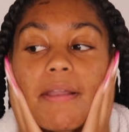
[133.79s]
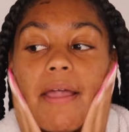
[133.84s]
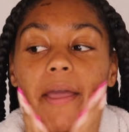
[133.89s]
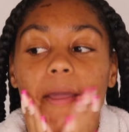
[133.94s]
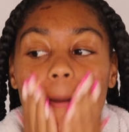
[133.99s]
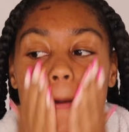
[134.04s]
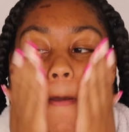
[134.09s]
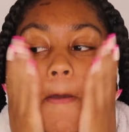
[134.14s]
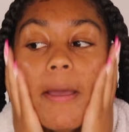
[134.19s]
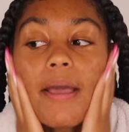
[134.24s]

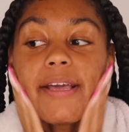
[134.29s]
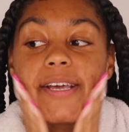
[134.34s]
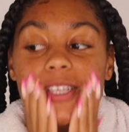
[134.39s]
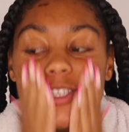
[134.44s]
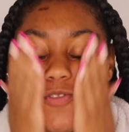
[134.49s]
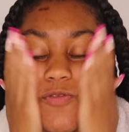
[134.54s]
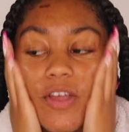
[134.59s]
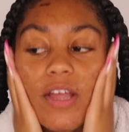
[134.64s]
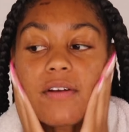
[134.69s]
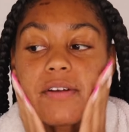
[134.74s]
Like,
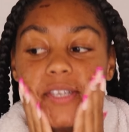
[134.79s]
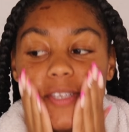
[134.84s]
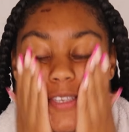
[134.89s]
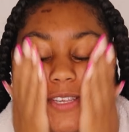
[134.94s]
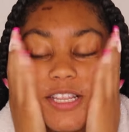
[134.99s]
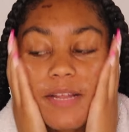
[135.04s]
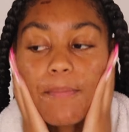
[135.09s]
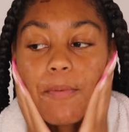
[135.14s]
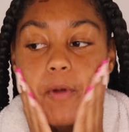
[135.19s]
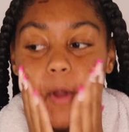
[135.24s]
it's very
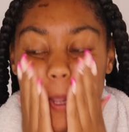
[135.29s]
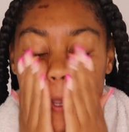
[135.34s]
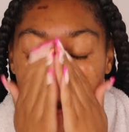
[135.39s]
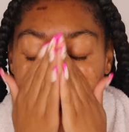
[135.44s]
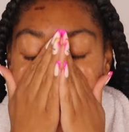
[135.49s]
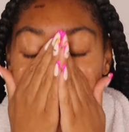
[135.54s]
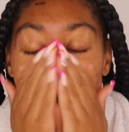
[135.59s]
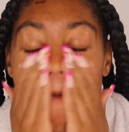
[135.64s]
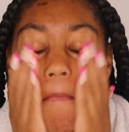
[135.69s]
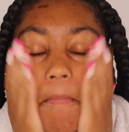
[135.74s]

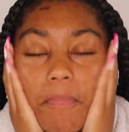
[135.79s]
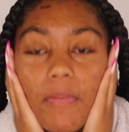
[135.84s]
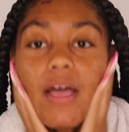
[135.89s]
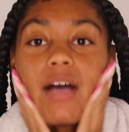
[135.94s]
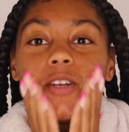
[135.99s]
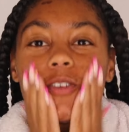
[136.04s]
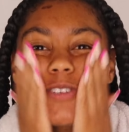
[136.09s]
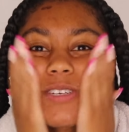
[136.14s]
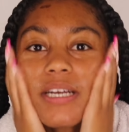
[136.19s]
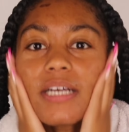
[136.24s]
slippery,
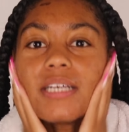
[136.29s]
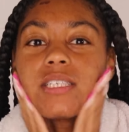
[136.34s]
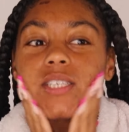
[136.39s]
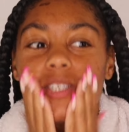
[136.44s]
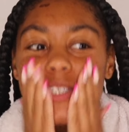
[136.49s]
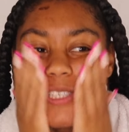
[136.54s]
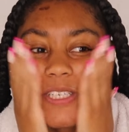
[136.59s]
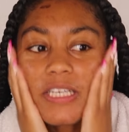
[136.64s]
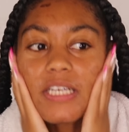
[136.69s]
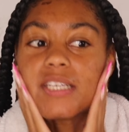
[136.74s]
as you guys
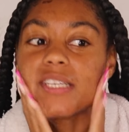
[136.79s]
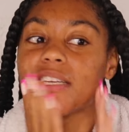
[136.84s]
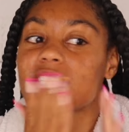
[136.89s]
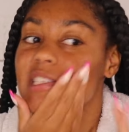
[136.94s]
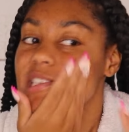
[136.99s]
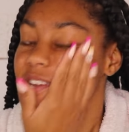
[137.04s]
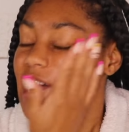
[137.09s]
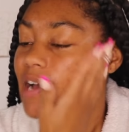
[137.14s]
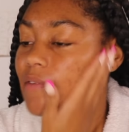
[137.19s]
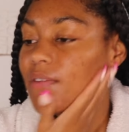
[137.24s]
can see. It
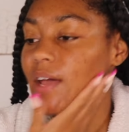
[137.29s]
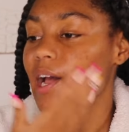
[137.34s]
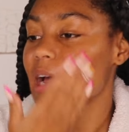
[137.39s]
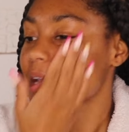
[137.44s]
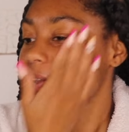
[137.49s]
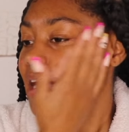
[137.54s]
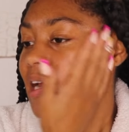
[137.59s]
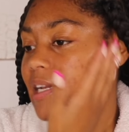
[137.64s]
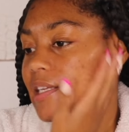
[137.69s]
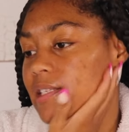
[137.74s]
doesn't have like a
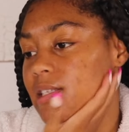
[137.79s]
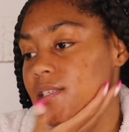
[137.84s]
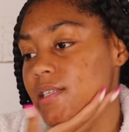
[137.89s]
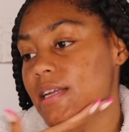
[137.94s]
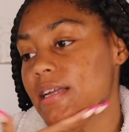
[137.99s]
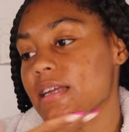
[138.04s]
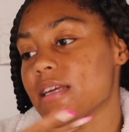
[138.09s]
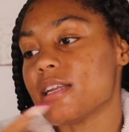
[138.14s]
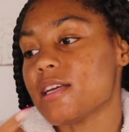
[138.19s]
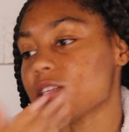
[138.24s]
lot of
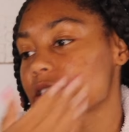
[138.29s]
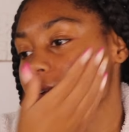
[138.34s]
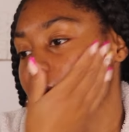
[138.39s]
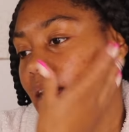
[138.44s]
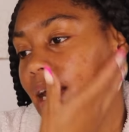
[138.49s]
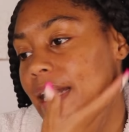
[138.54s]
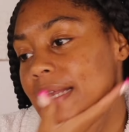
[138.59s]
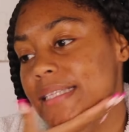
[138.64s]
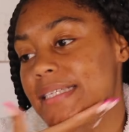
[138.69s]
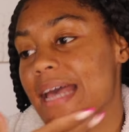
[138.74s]
stickiness or a
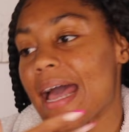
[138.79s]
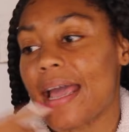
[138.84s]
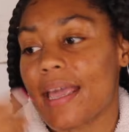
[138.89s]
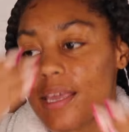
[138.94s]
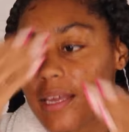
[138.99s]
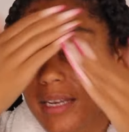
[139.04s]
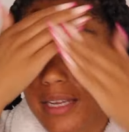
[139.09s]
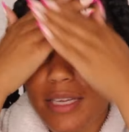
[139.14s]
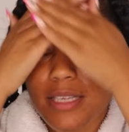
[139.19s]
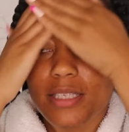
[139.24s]
lot of
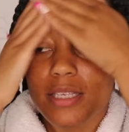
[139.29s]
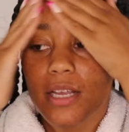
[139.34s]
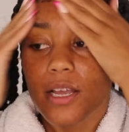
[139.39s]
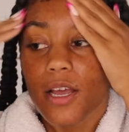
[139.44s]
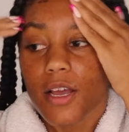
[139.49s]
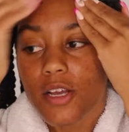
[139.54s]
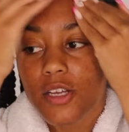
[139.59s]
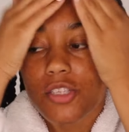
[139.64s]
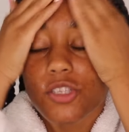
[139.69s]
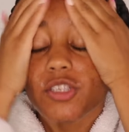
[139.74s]
tackiness,
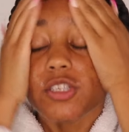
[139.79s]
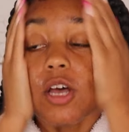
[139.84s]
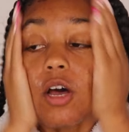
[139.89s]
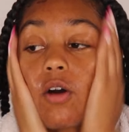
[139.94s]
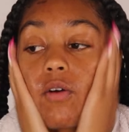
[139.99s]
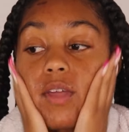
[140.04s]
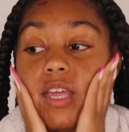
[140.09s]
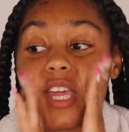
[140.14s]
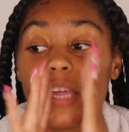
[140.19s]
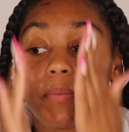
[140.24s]

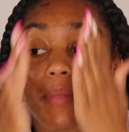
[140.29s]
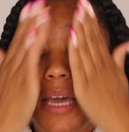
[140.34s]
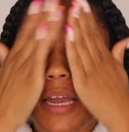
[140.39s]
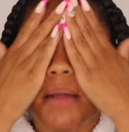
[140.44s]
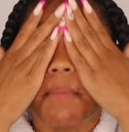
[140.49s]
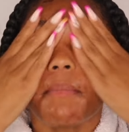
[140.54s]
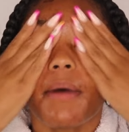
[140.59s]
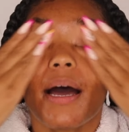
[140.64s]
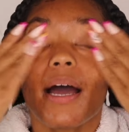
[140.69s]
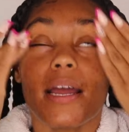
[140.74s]
so keep that
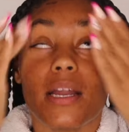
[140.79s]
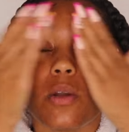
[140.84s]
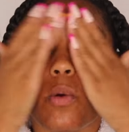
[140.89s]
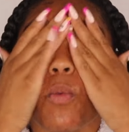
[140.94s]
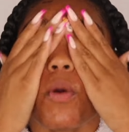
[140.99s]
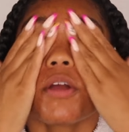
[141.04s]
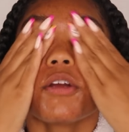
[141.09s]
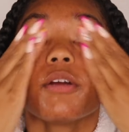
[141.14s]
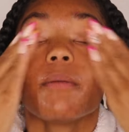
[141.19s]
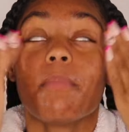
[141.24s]
in mind
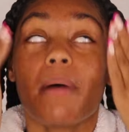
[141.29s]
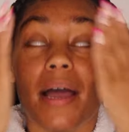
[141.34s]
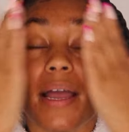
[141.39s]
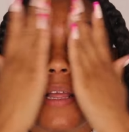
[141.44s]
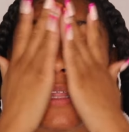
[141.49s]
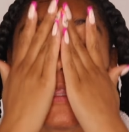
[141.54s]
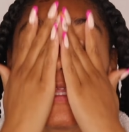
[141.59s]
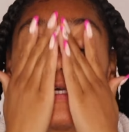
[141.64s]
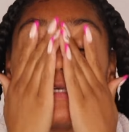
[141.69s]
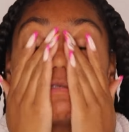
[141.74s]
when you're
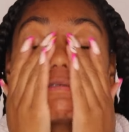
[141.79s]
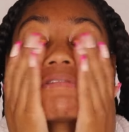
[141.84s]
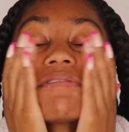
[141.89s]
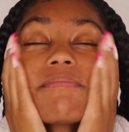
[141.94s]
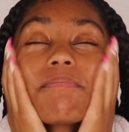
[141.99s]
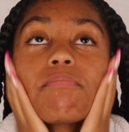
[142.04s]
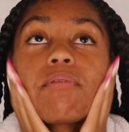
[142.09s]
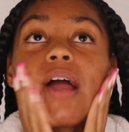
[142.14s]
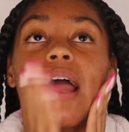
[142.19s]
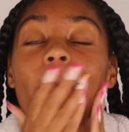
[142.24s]
buying this
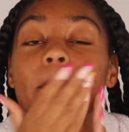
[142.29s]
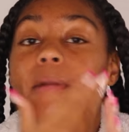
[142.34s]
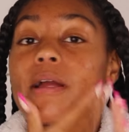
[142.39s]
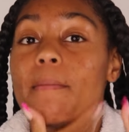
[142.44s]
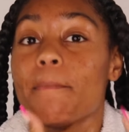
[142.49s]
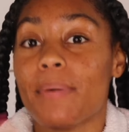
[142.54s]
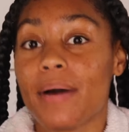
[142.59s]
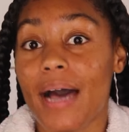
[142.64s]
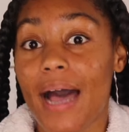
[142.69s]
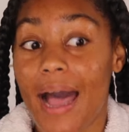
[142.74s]

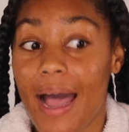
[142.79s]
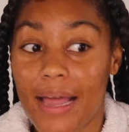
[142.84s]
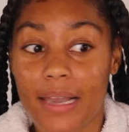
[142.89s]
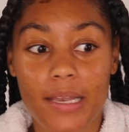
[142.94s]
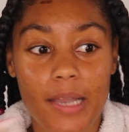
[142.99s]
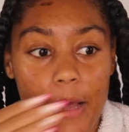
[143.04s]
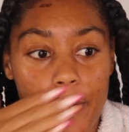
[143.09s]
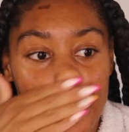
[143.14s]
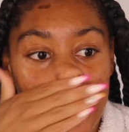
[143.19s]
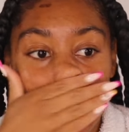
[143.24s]
primer, but I
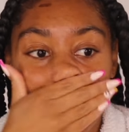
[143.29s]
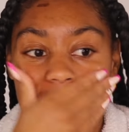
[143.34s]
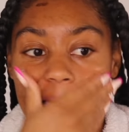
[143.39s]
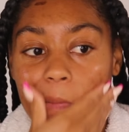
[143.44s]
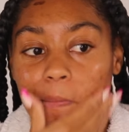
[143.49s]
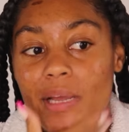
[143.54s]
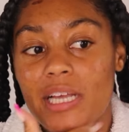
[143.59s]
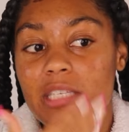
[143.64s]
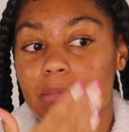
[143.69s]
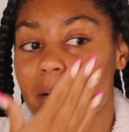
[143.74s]
love it.
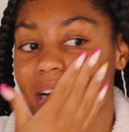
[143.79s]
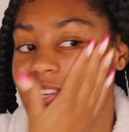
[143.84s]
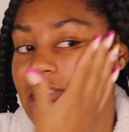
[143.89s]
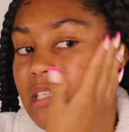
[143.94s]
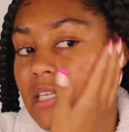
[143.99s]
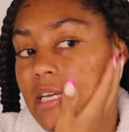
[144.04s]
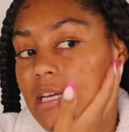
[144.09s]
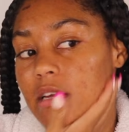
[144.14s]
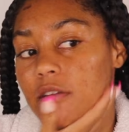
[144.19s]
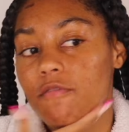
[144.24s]
It makes my
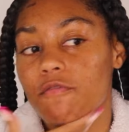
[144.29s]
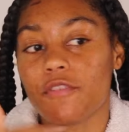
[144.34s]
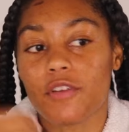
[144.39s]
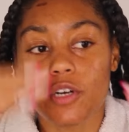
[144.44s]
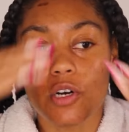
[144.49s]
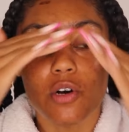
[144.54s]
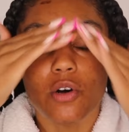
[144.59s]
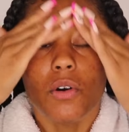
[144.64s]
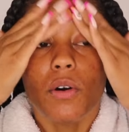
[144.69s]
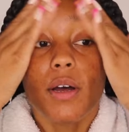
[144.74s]
skin
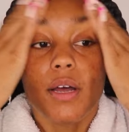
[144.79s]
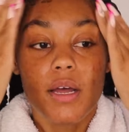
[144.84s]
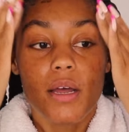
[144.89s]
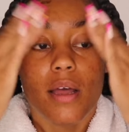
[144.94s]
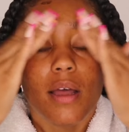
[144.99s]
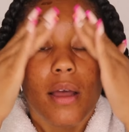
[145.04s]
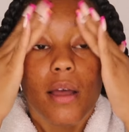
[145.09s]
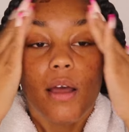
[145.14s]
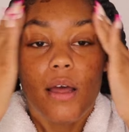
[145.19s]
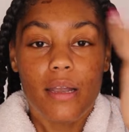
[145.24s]
feel
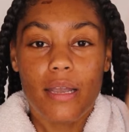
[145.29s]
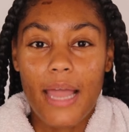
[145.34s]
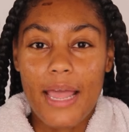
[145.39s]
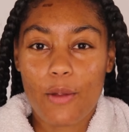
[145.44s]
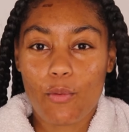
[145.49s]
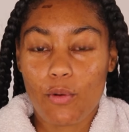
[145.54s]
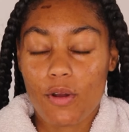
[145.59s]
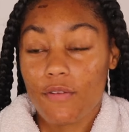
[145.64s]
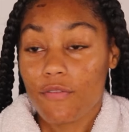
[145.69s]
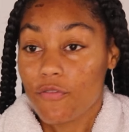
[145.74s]

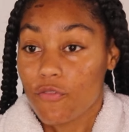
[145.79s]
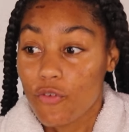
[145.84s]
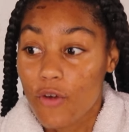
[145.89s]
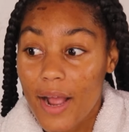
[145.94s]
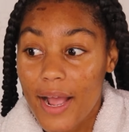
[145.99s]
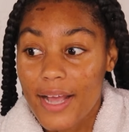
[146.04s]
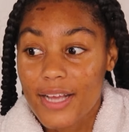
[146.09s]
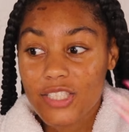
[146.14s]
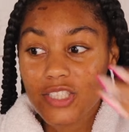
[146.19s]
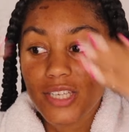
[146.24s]
like
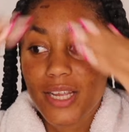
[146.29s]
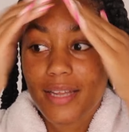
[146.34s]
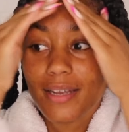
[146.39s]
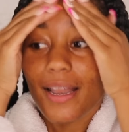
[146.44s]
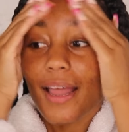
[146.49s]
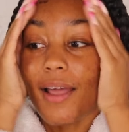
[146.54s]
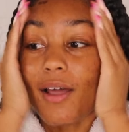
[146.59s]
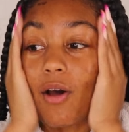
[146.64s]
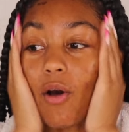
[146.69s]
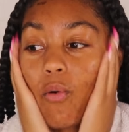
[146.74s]
refreshed and
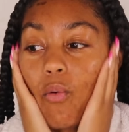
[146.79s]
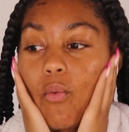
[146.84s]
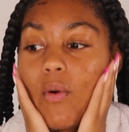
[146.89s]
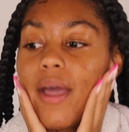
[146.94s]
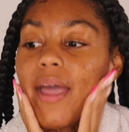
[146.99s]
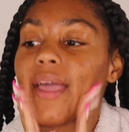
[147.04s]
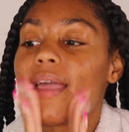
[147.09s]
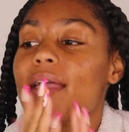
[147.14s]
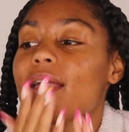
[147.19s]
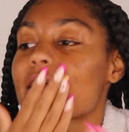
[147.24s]
like
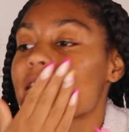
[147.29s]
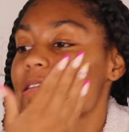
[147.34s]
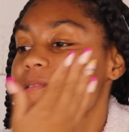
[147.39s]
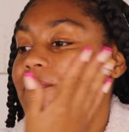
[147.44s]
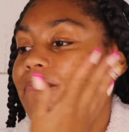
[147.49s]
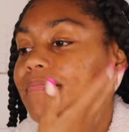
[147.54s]
awake,